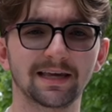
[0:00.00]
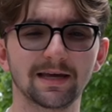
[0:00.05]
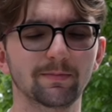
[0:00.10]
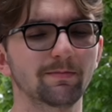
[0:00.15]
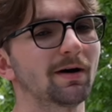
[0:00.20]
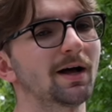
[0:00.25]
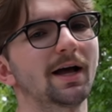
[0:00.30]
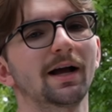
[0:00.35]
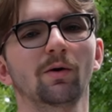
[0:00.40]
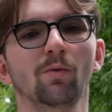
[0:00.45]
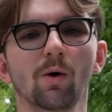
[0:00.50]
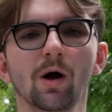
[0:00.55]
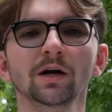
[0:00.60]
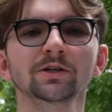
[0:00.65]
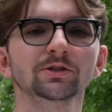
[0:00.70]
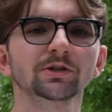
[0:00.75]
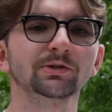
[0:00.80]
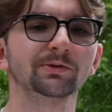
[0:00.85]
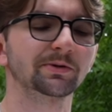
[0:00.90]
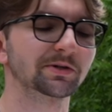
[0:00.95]
Keep buying
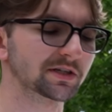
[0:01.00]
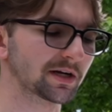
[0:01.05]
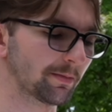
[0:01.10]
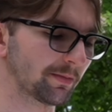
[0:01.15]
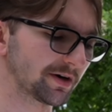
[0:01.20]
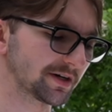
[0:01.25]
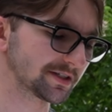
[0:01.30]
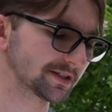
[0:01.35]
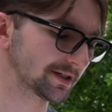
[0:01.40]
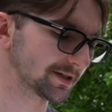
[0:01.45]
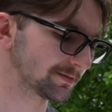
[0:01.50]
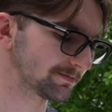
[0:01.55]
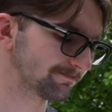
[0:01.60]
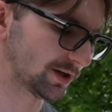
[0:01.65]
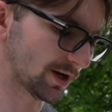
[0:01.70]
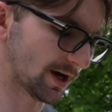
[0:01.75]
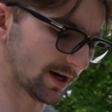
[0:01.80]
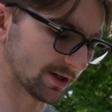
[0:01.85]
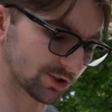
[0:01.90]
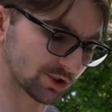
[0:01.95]
washers for some reason,
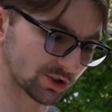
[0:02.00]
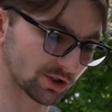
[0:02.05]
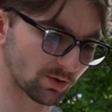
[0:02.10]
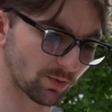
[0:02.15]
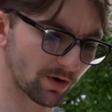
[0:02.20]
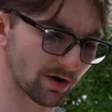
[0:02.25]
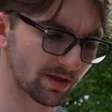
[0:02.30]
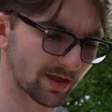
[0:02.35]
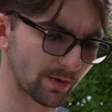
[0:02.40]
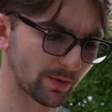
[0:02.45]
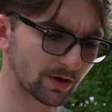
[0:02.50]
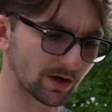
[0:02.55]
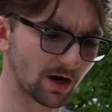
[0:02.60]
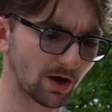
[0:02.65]
not sure where they were